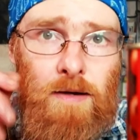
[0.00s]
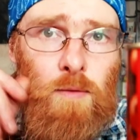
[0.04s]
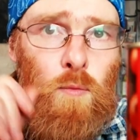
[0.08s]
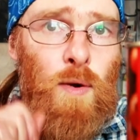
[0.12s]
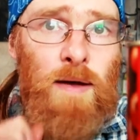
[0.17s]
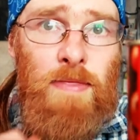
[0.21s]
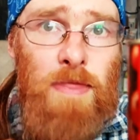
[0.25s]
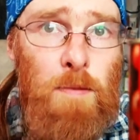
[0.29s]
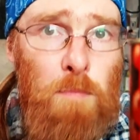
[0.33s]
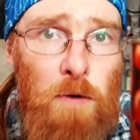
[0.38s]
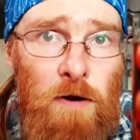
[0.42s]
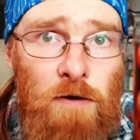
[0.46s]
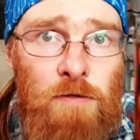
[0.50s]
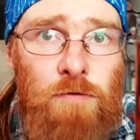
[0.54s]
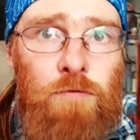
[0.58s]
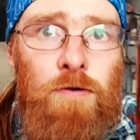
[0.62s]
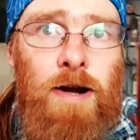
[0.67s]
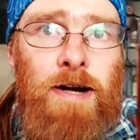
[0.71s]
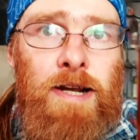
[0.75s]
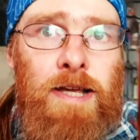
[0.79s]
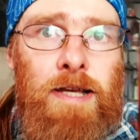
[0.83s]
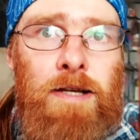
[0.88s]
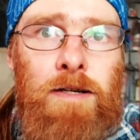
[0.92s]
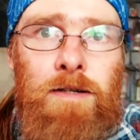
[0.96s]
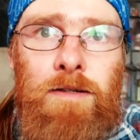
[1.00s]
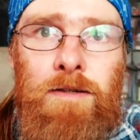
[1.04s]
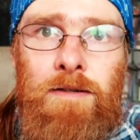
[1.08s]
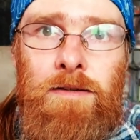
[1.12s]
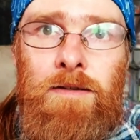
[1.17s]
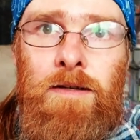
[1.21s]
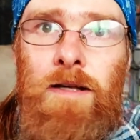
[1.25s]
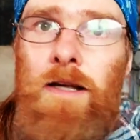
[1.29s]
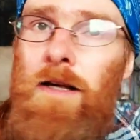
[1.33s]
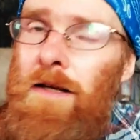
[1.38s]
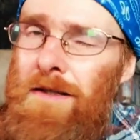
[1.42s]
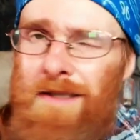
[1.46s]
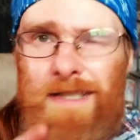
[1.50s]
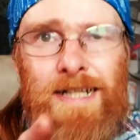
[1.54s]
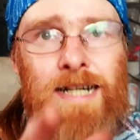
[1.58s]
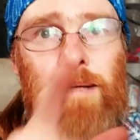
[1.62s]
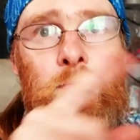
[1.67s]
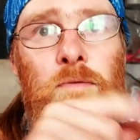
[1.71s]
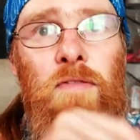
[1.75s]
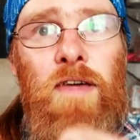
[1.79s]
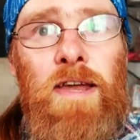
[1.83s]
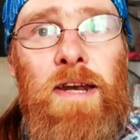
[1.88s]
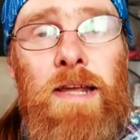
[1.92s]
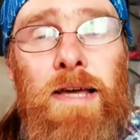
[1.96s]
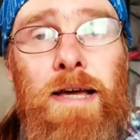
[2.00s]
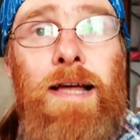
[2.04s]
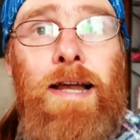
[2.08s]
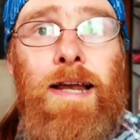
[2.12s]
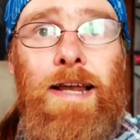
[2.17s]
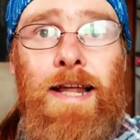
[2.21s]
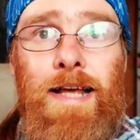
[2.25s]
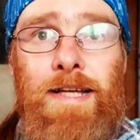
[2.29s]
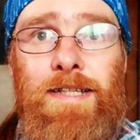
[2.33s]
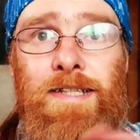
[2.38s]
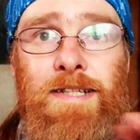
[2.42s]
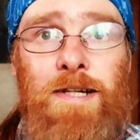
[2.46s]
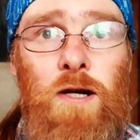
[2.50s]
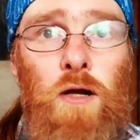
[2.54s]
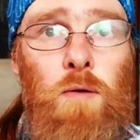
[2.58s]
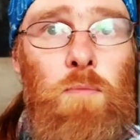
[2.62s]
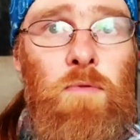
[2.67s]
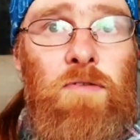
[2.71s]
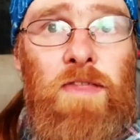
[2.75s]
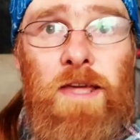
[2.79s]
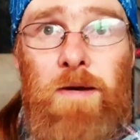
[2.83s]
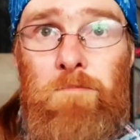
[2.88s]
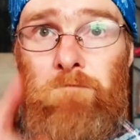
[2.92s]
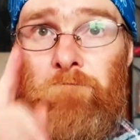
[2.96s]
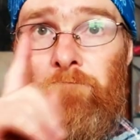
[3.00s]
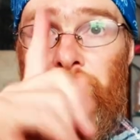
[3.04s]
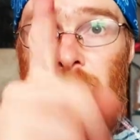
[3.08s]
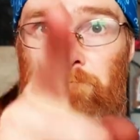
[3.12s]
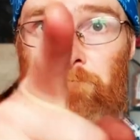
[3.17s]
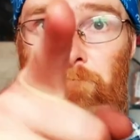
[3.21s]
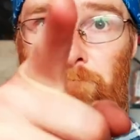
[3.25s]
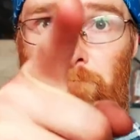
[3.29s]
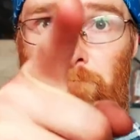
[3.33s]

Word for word: when they're both ready. So come on then, let's start with it.